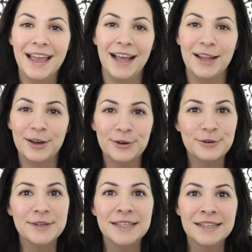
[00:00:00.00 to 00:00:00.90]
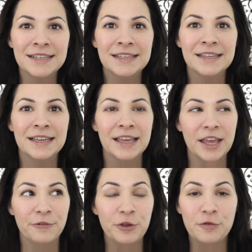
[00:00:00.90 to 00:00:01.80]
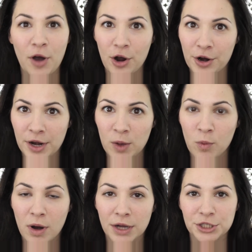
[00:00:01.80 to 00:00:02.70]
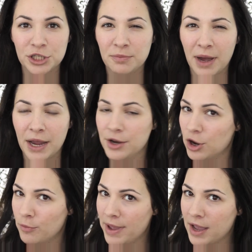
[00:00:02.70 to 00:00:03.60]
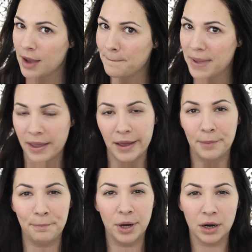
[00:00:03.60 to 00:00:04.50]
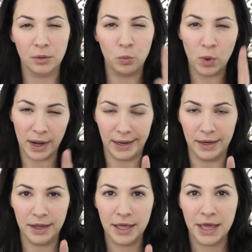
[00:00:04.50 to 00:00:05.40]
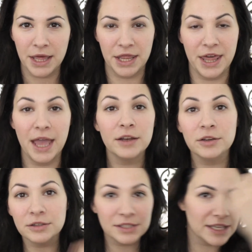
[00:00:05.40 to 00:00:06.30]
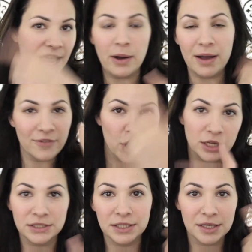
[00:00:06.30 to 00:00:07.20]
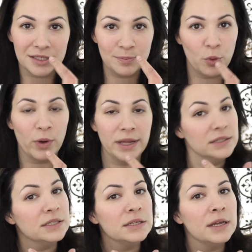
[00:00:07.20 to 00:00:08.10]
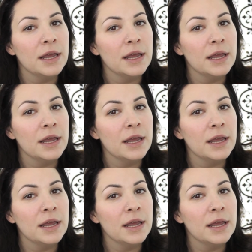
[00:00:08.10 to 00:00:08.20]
Hello. If you've already watched my No Makeup part 1, then you'll see how I've gotten to this point.